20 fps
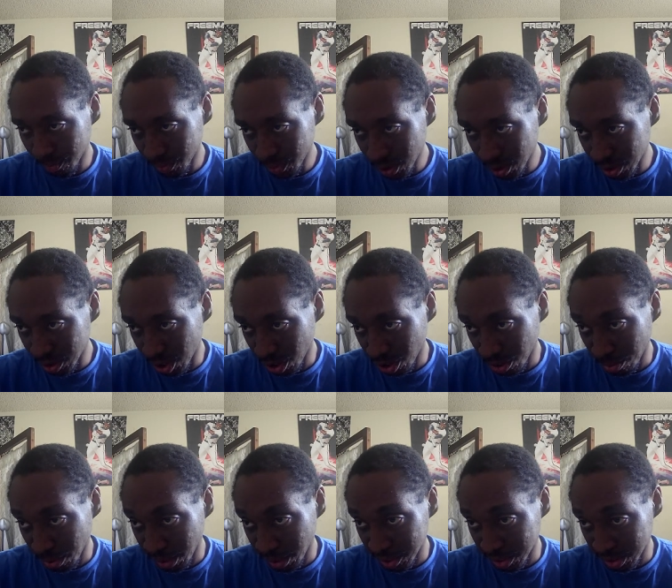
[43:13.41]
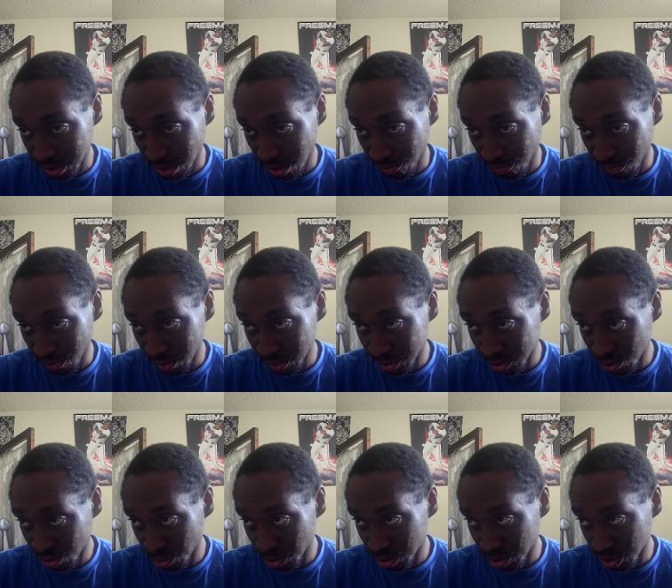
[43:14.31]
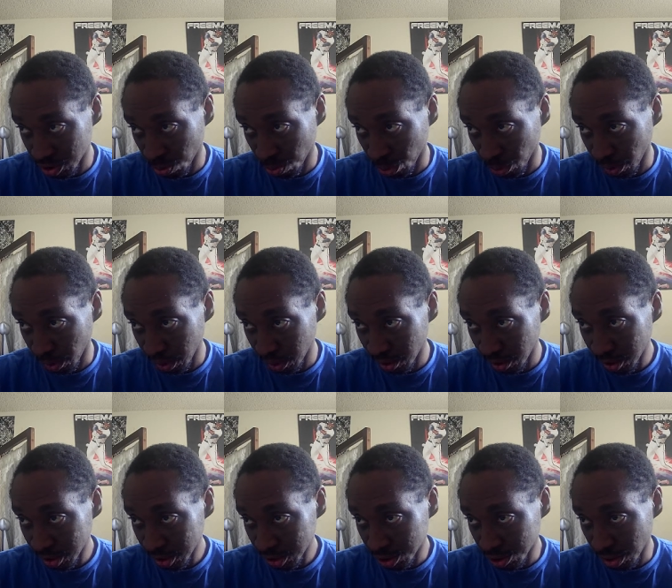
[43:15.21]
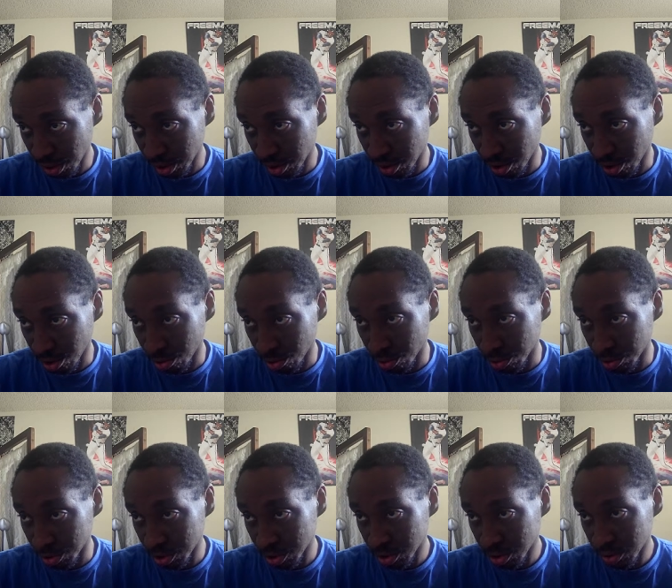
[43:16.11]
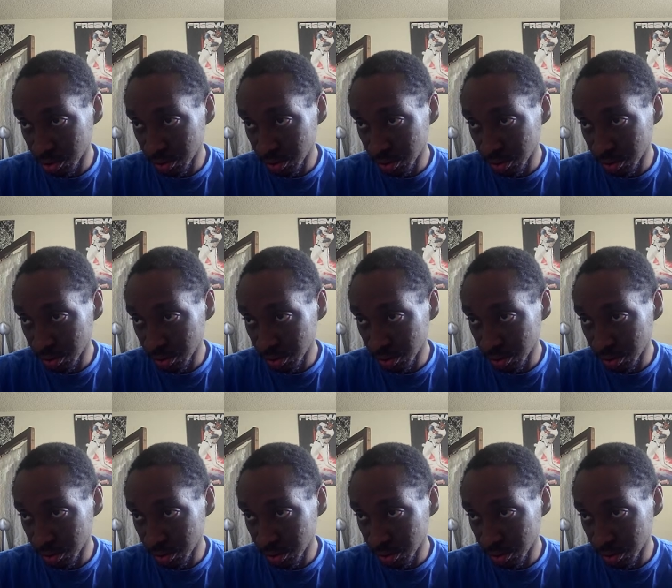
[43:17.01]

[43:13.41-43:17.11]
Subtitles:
Good turn by Edson Alvarez. Switches play straight to Kudus.